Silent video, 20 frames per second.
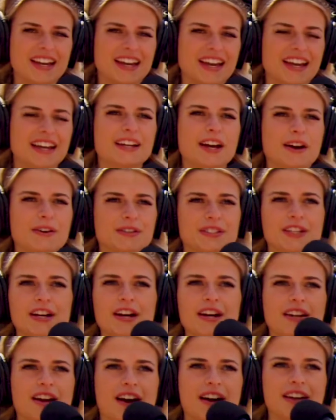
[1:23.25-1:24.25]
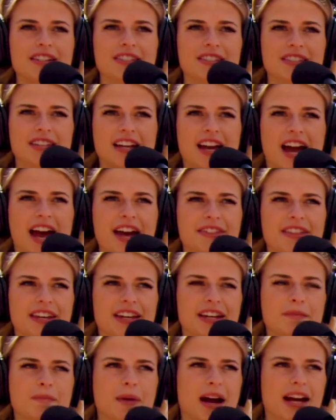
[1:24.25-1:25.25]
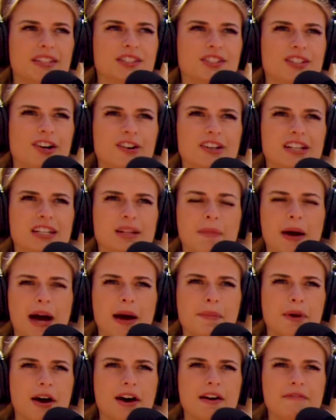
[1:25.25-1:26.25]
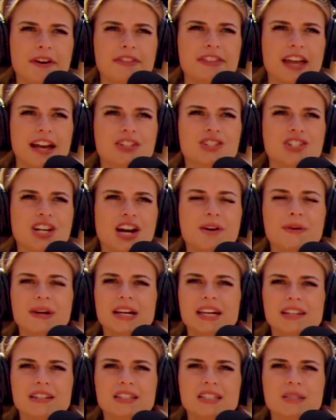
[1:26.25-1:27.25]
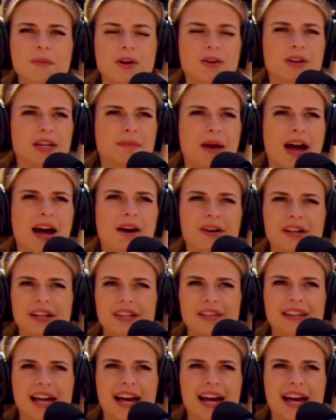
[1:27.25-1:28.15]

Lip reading: It goes good, honestly. I think mine started to pop off at that show in Smoky Mountain.